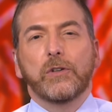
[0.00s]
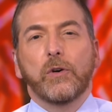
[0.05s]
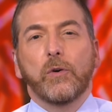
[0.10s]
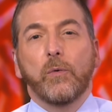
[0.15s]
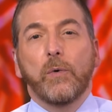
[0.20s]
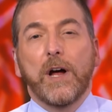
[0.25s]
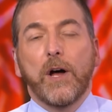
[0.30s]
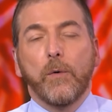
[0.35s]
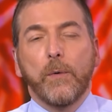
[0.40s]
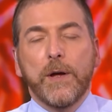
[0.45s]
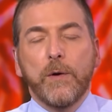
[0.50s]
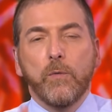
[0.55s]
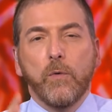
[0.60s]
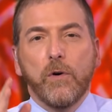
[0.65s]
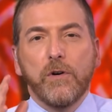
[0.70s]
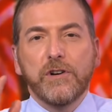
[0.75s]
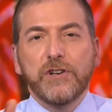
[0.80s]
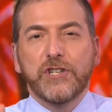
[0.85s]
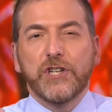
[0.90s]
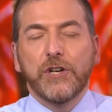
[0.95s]
Well, we
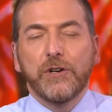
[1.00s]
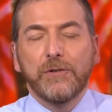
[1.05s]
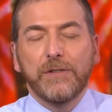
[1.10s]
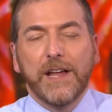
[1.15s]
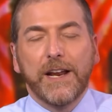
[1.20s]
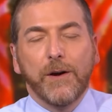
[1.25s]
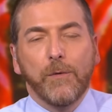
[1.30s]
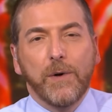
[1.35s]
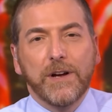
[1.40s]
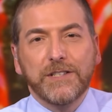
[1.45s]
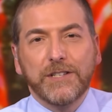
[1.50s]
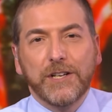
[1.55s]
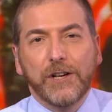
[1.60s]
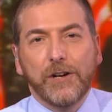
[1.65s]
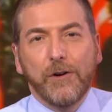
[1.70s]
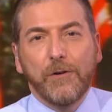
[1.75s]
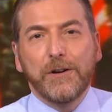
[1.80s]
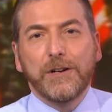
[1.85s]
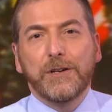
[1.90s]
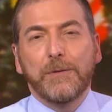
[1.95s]
warned you that it wasn't
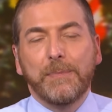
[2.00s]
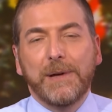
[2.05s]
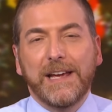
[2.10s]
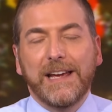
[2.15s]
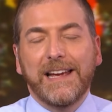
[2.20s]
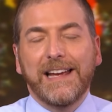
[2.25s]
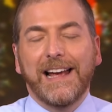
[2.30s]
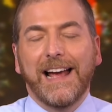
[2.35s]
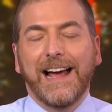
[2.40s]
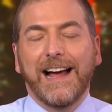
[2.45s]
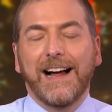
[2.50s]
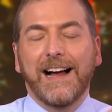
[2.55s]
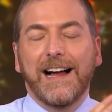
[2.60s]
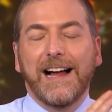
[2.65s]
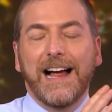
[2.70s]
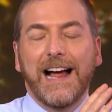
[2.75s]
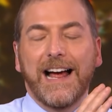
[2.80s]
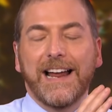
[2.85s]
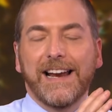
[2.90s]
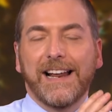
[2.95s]
going to be
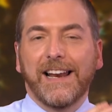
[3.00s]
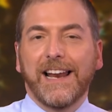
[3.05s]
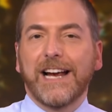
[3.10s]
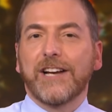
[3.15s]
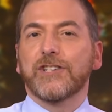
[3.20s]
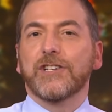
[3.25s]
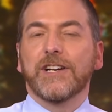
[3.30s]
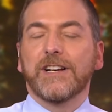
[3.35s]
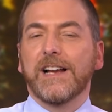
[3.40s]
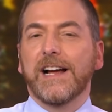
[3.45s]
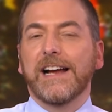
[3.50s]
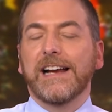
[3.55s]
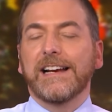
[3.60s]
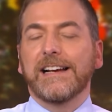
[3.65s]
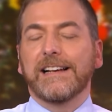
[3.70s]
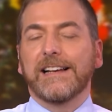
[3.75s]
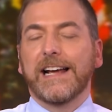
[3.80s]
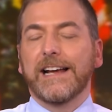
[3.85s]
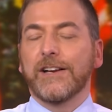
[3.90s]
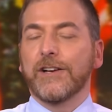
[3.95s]
uh, an election night
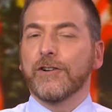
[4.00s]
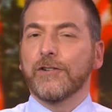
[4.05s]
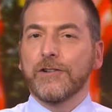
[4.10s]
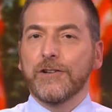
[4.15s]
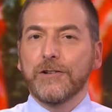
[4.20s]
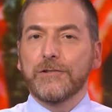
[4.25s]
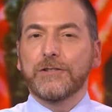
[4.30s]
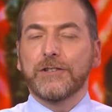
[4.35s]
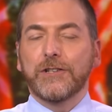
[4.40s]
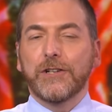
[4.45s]
that you're used